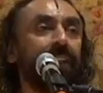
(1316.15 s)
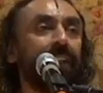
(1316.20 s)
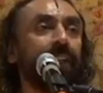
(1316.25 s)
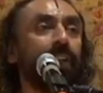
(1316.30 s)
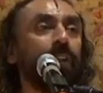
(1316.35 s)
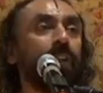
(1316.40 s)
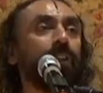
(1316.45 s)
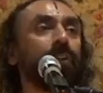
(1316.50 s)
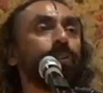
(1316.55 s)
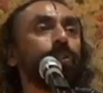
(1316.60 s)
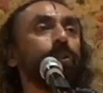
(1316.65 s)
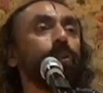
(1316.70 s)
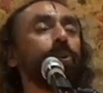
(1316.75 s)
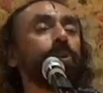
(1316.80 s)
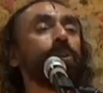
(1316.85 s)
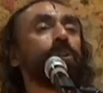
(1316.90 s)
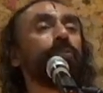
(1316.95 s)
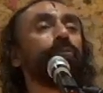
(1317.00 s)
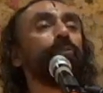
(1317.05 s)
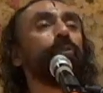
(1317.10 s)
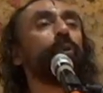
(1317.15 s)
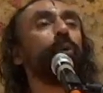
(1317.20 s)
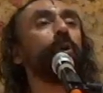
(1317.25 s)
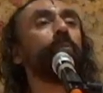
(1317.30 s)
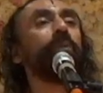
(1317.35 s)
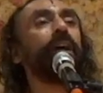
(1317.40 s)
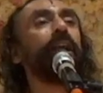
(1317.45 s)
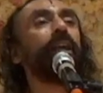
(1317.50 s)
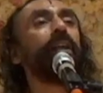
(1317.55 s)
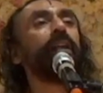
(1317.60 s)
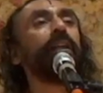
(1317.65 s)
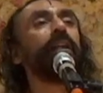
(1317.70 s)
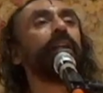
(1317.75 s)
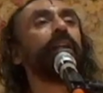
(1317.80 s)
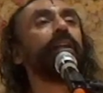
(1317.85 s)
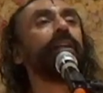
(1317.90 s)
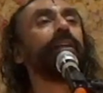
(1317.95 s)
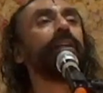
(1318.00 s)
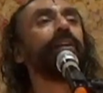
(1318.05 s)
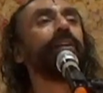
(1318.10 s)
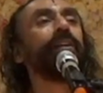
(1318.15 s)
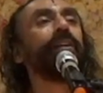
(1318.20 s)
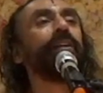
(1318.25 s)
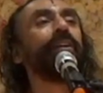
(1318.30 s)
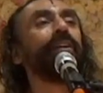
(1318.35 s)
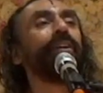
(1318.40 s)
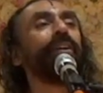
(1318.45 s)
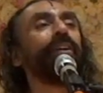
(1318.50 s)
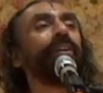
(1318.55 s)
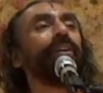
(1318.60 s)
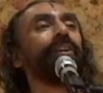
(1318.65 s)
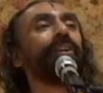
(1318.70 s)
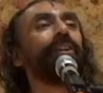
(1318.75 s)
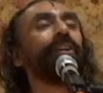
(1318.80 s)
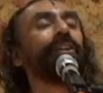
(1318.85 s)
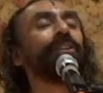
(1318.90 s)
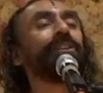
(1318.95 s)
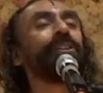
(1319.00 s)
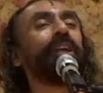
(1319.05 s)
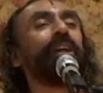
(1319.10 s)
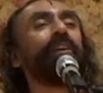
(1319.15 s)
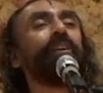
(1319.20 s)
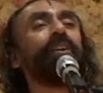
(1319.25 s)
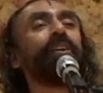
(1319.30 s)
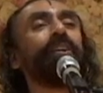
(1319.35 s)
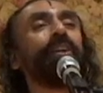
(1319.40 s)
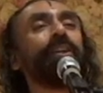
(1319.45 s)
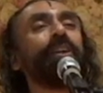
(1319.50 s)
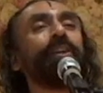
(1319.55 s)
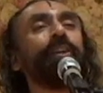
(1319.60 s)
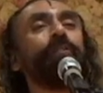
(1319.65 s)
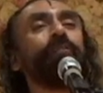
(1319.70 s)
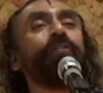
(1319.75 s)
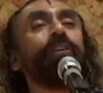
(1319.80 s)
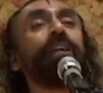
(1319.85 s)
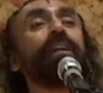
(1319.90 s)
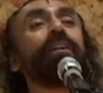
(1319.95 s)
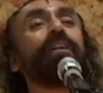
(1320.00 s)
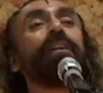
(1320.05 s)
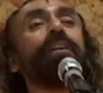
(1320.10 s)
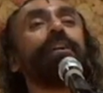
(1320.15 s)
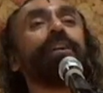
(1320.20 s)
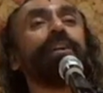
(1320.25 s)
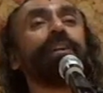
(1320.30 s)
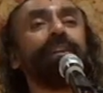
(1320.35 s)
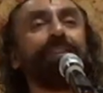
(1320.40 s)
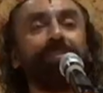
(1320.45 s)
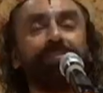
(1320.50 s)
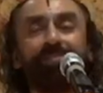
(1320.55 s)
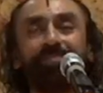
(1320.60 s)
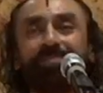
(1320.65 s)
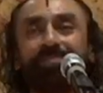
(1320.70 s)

You know, Joseph Goebbels, the secretary of Hitler,